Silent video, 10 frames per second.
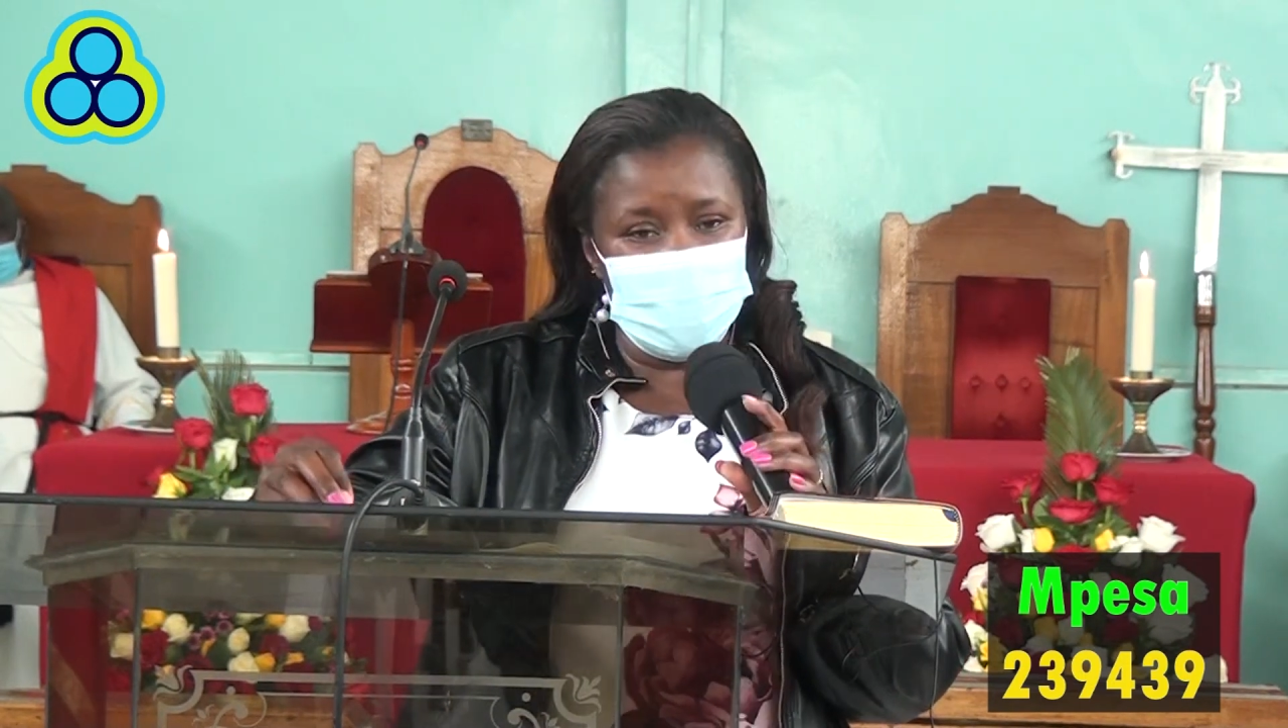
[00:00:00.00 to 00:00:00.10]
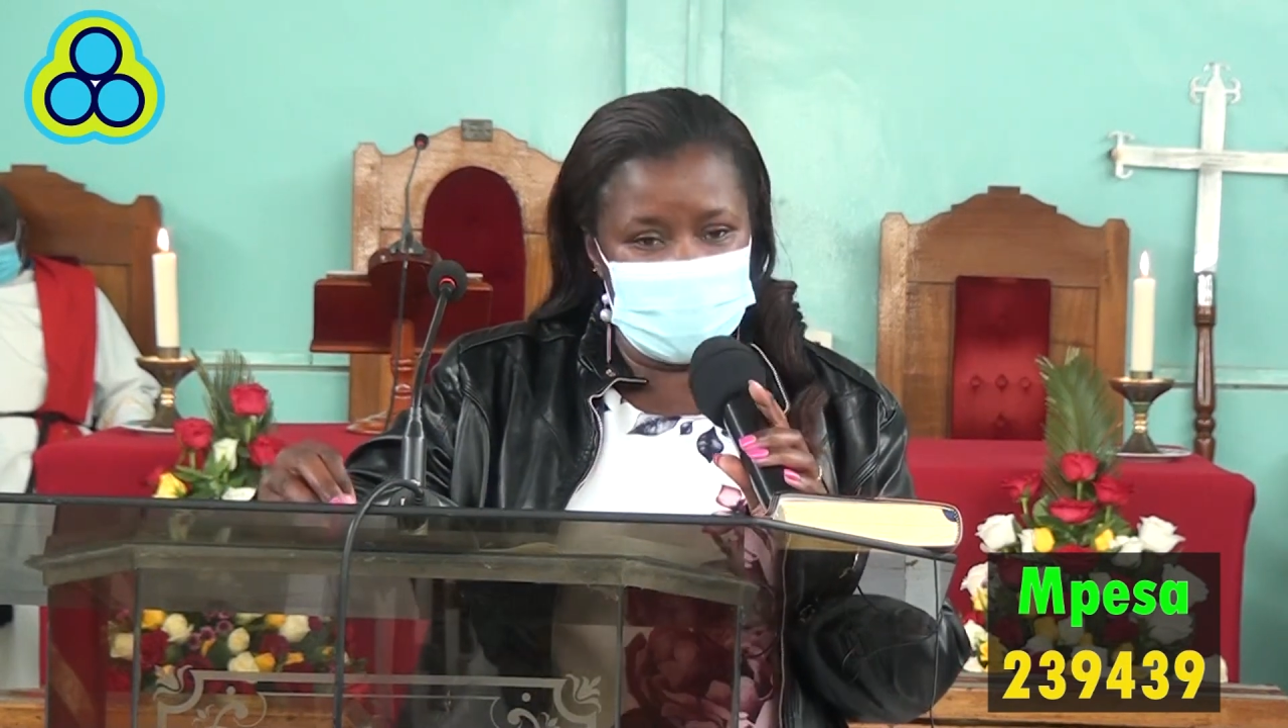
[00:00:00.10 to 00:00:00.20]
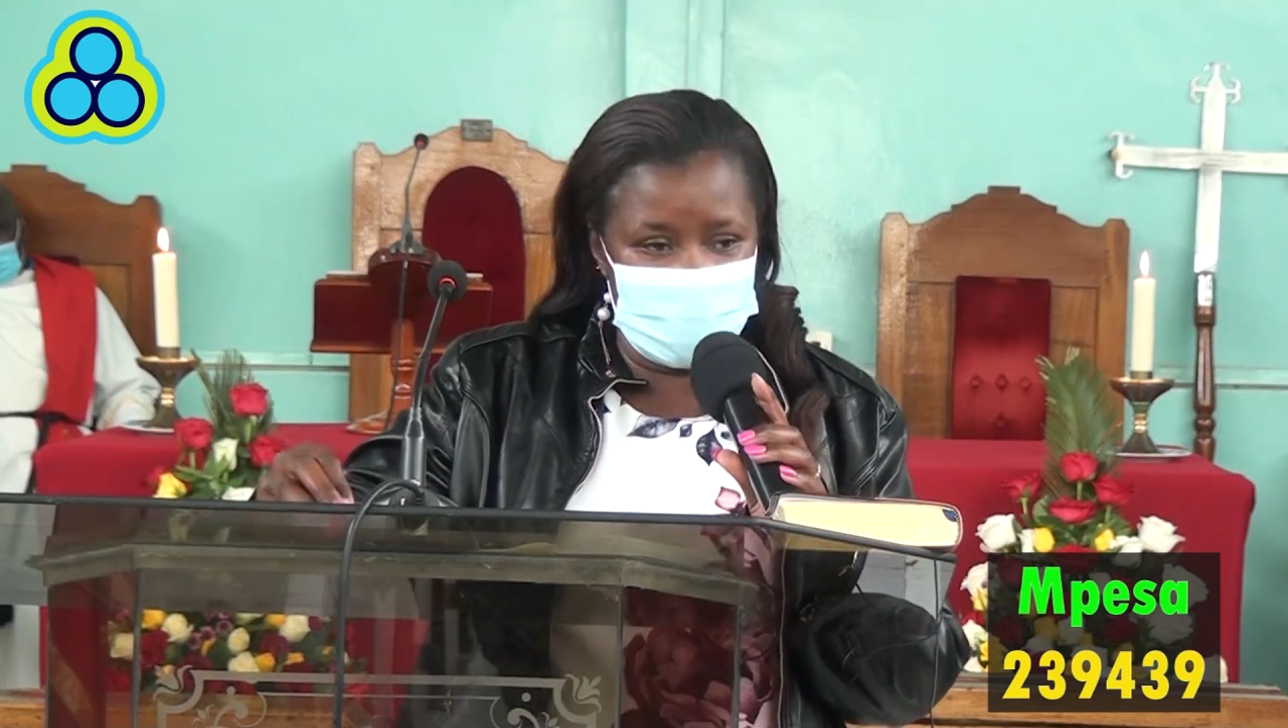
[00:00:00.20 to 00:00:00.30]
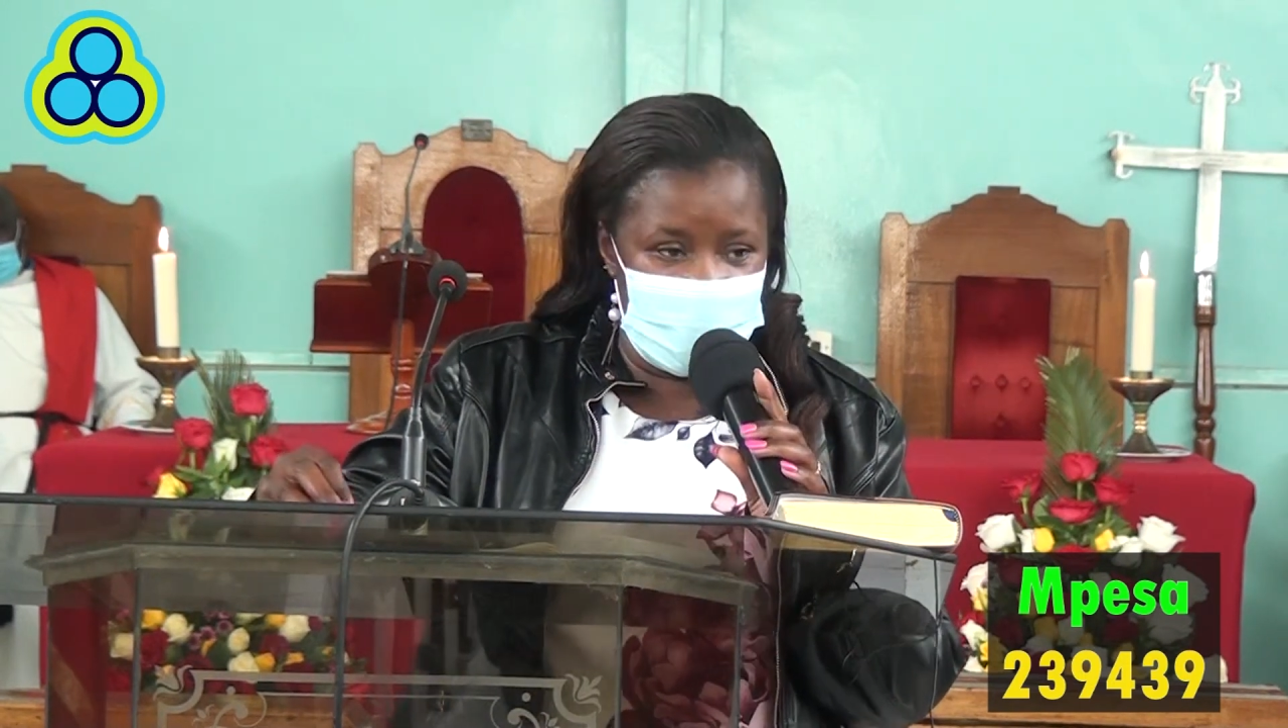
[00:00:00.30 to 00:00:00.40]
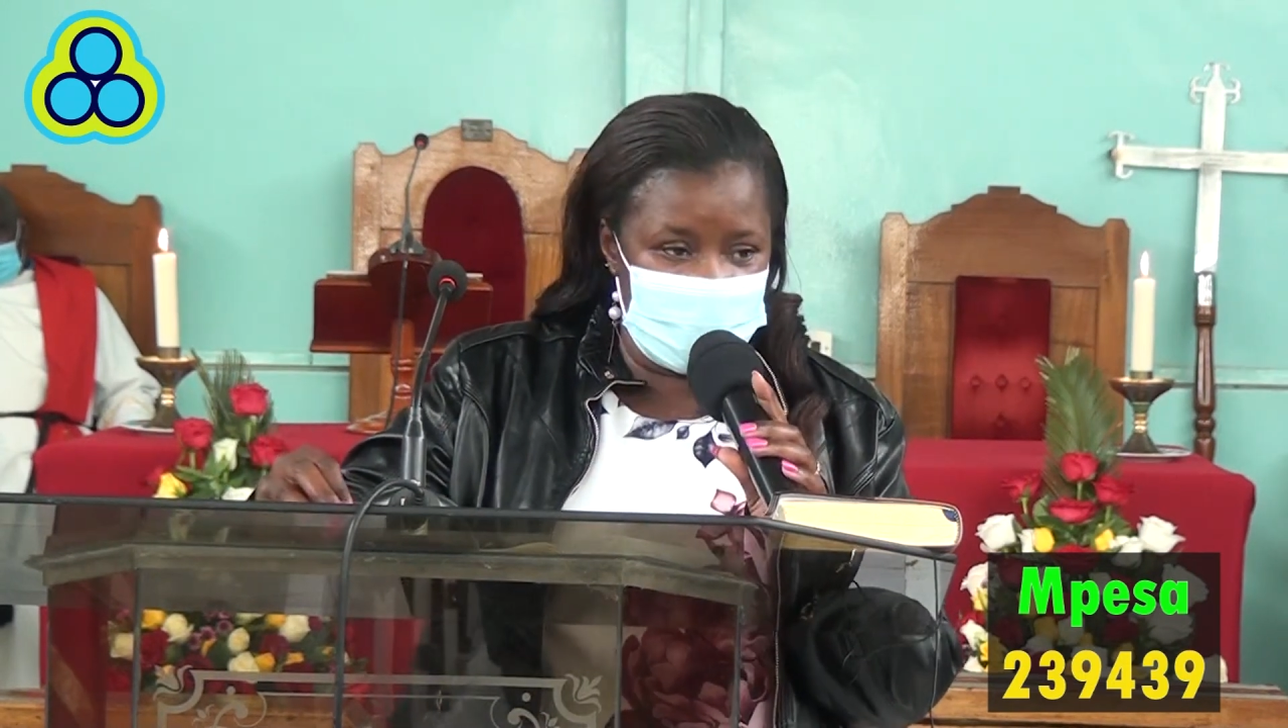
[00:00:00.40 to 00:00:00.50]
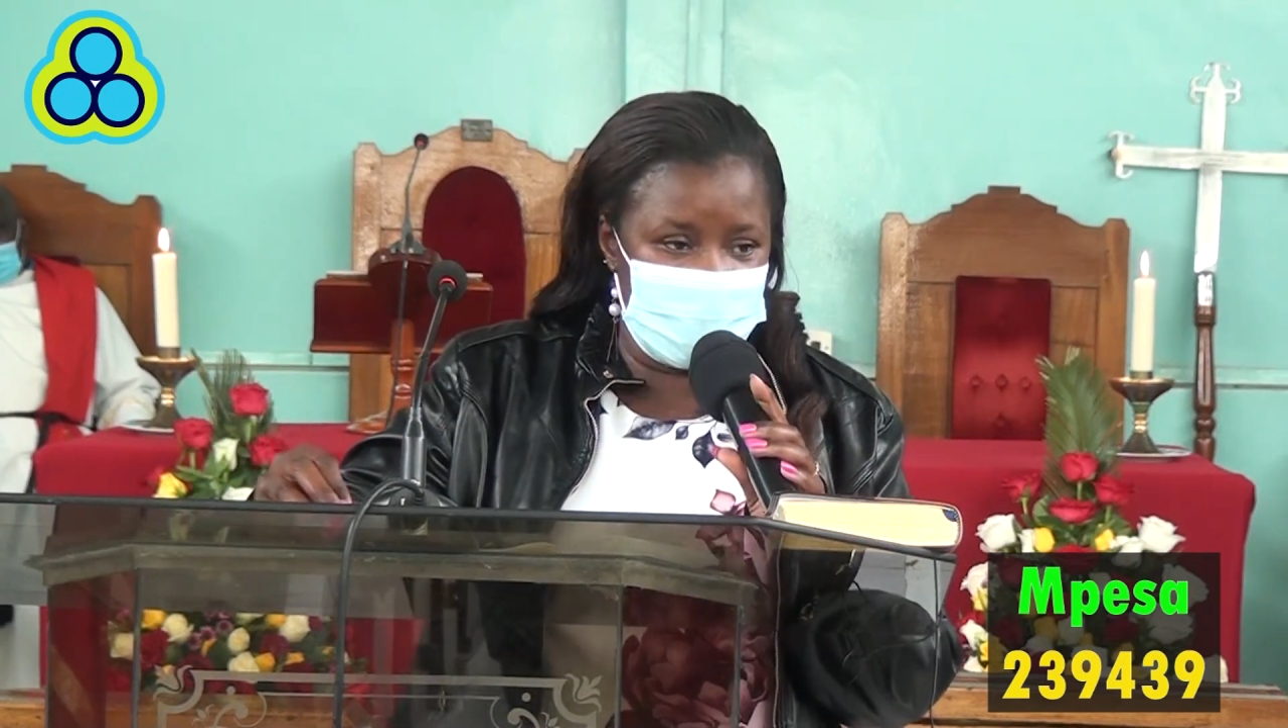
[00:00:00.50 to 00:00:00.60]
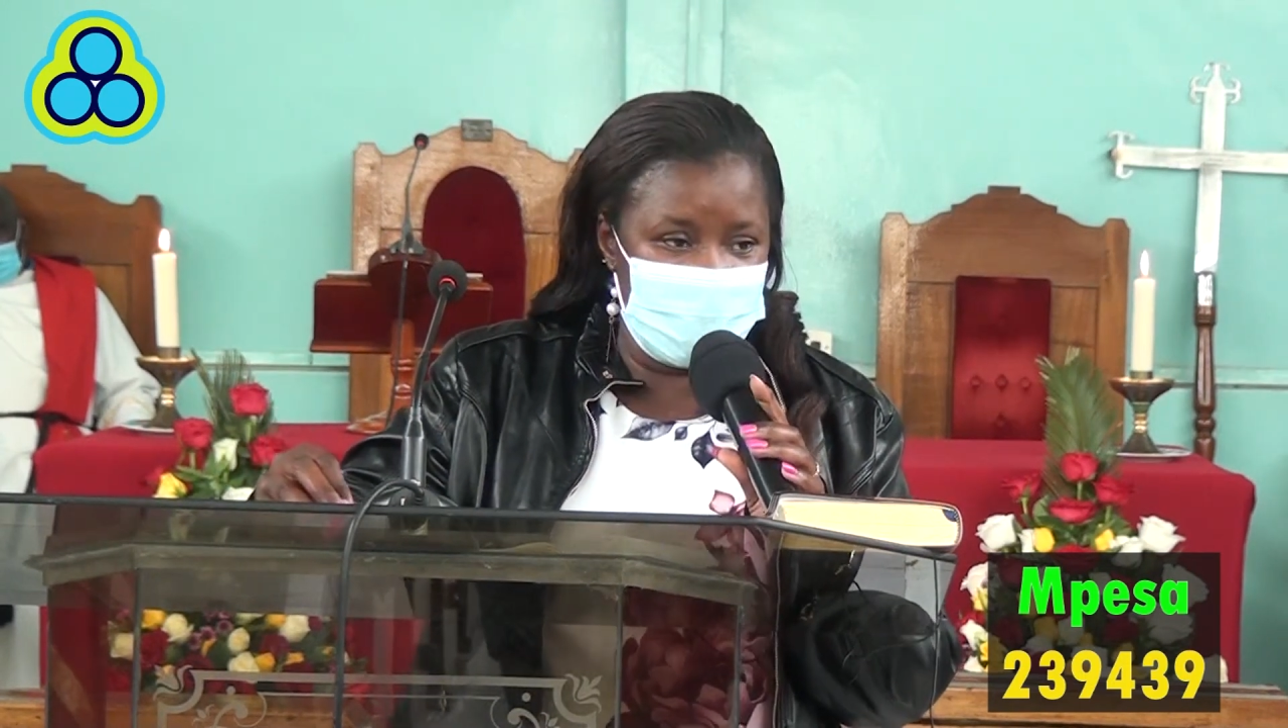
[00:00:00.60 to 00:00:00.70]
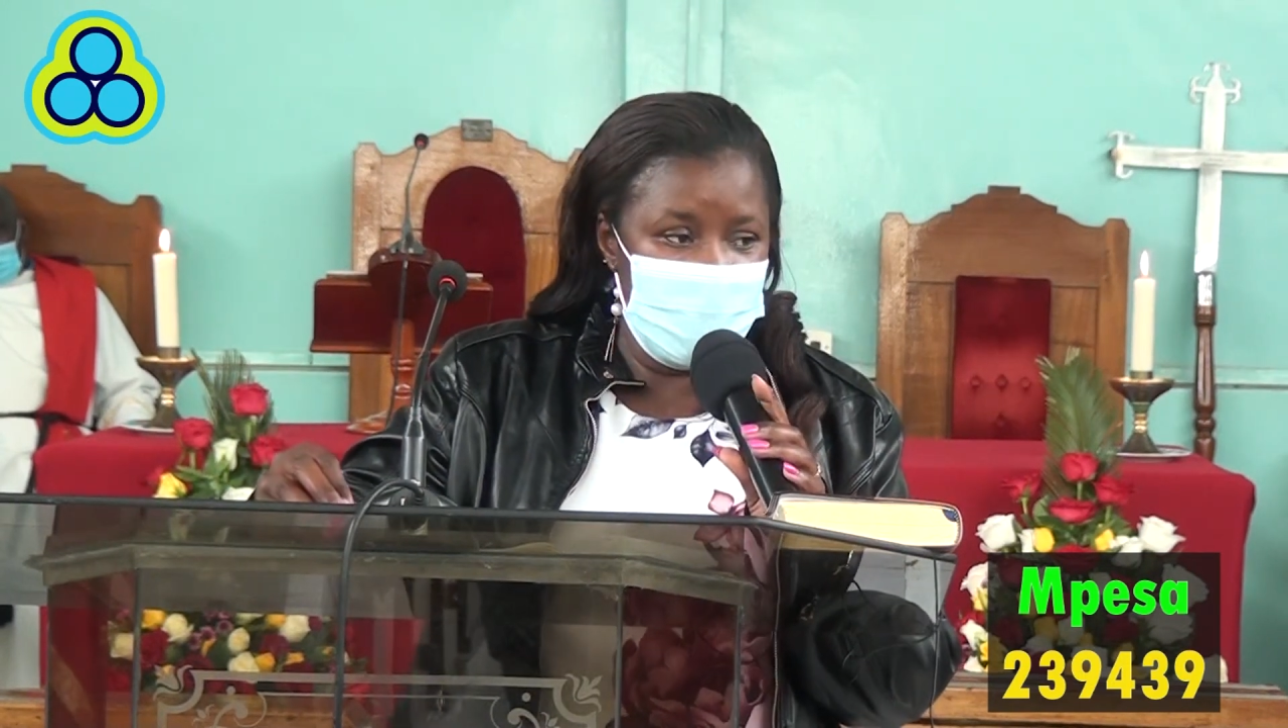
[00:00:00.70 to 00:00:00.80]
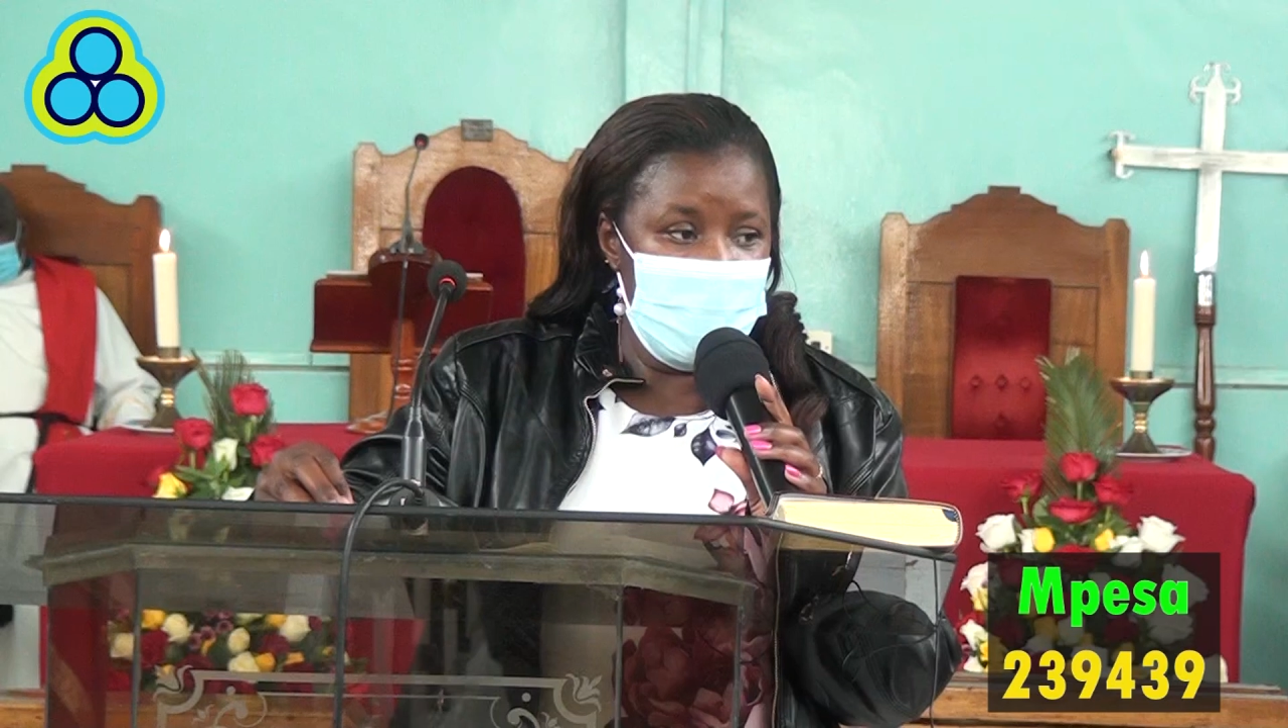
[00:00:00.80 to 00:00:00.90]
his task?